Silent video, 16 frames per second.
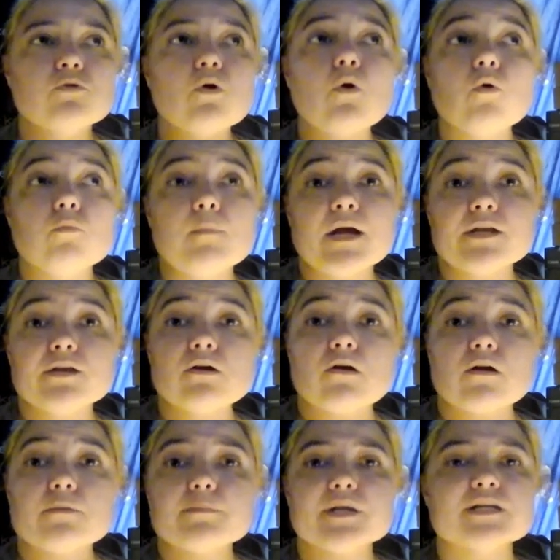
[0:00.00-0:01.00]
hold my
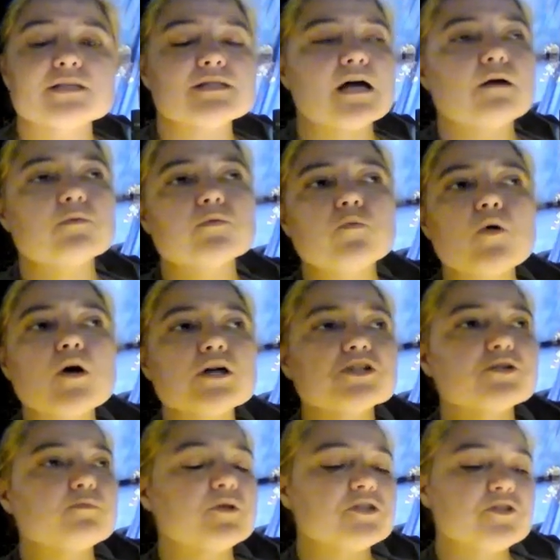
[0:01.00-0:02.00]
yarn, because I would
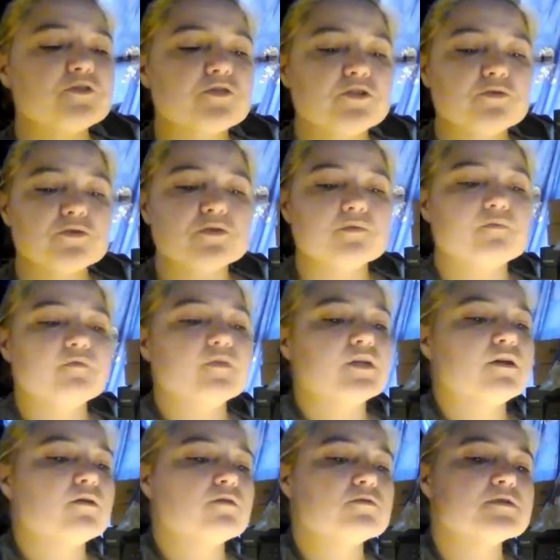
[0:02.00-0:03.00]
watch a bunch of YouTube
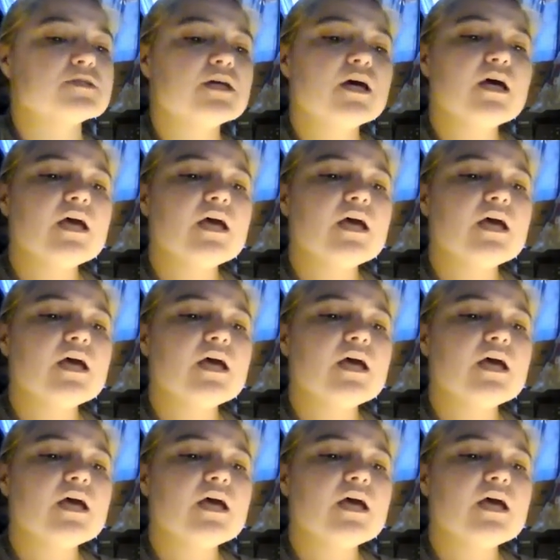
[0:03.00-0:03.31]
videos